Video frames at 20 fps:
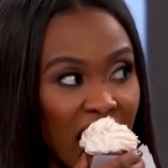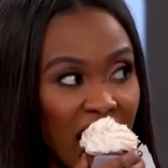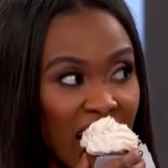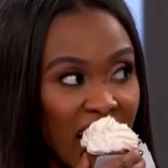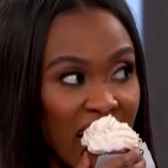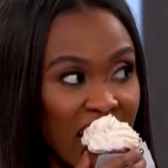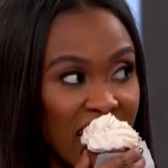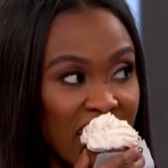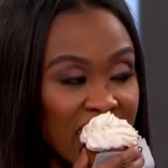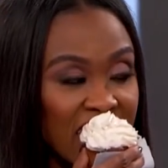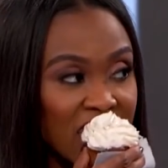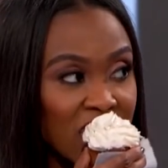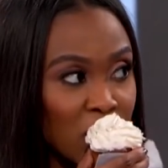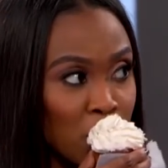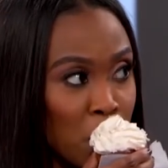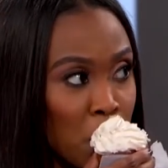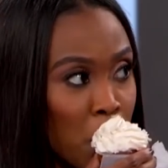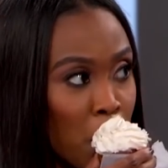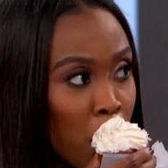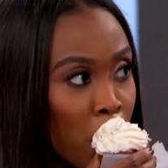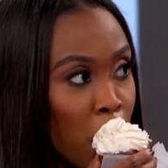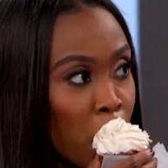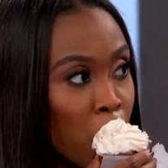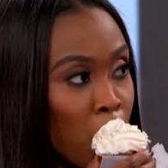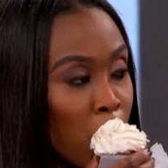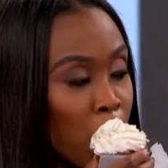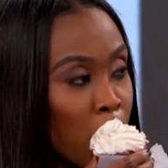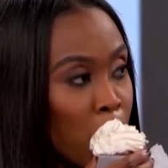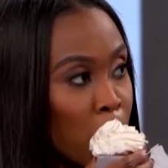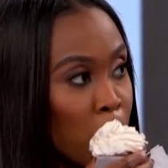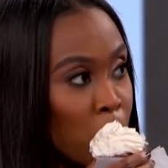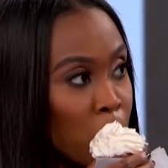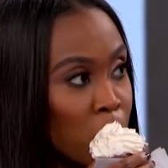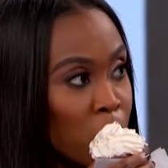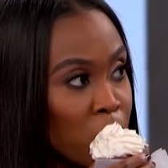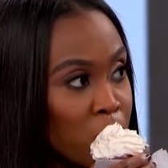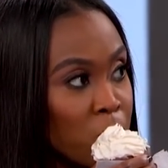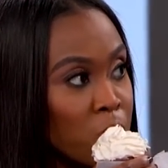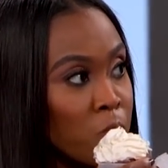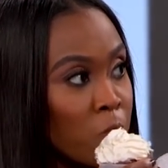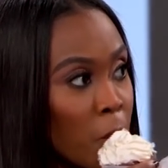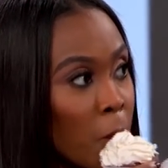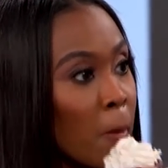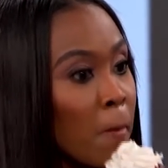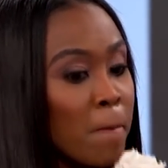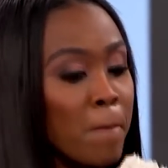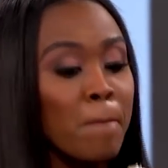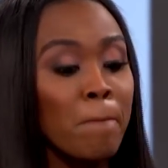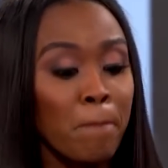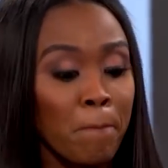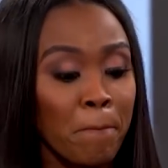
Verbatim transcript: tastes like it's healthy.